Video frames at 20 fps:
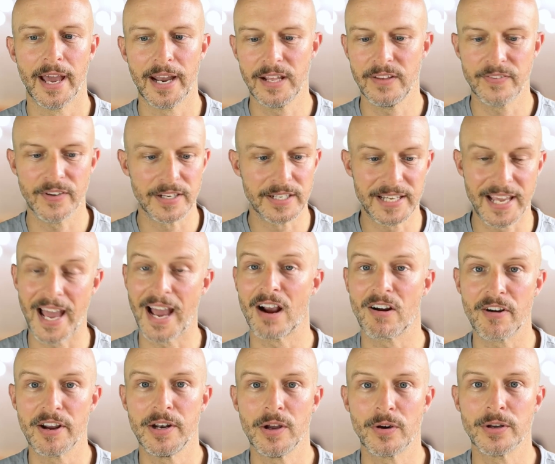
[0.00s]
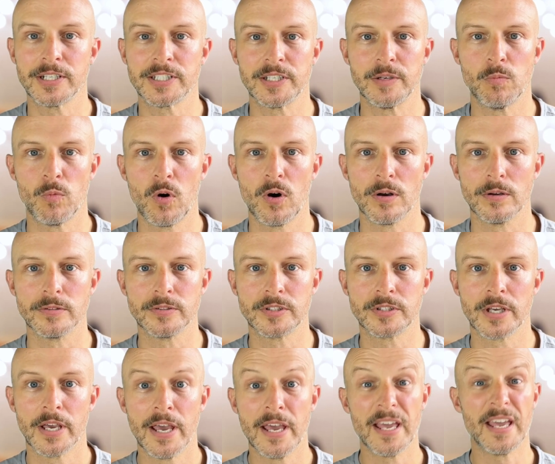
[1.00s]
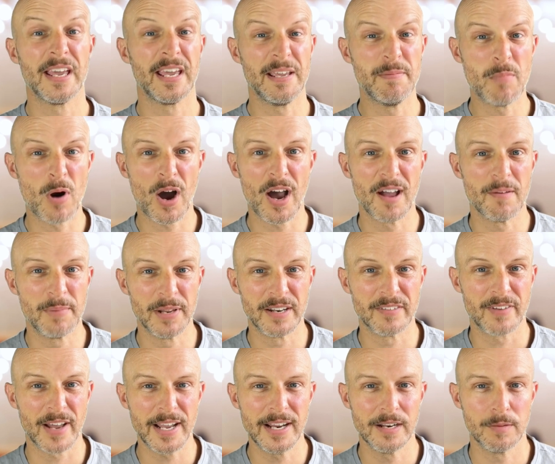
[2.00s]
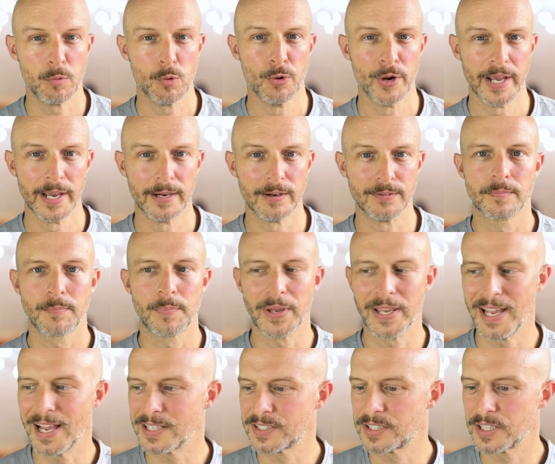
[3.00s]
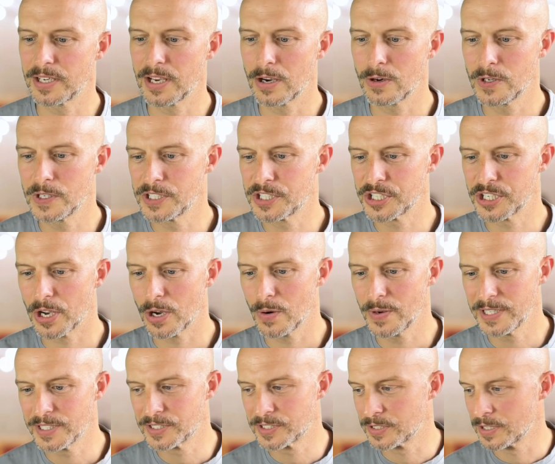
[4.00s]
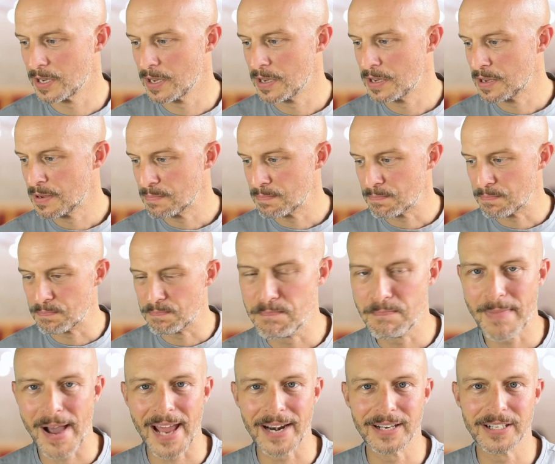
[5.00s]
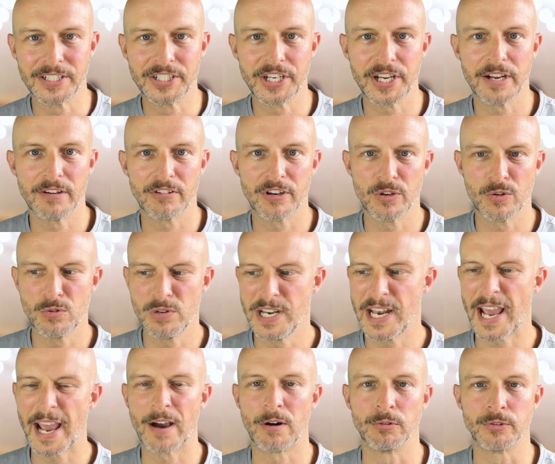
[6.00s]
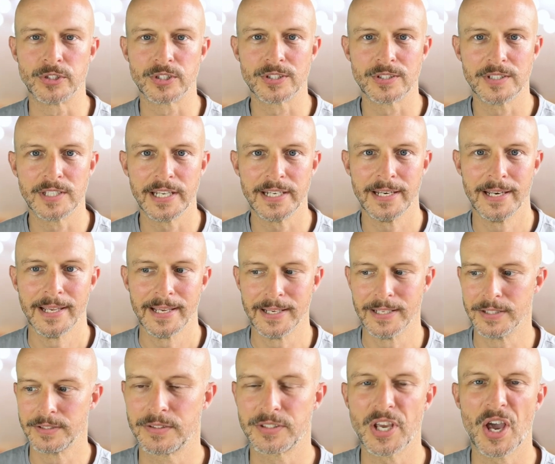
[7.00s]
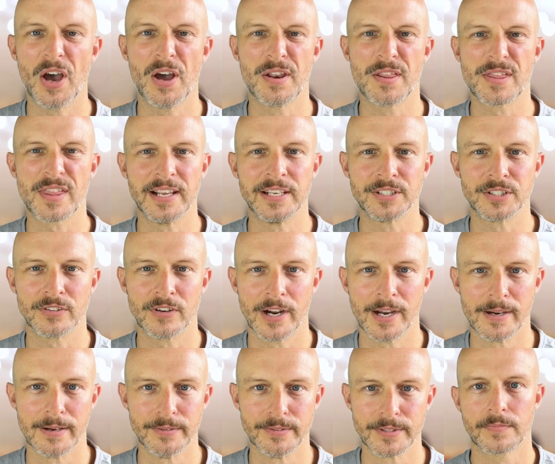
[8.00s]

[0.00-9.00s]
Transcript: if it had carried on as it was, he might have been available now. But he had to go and show his managerial nous, didn't he, and turn things around.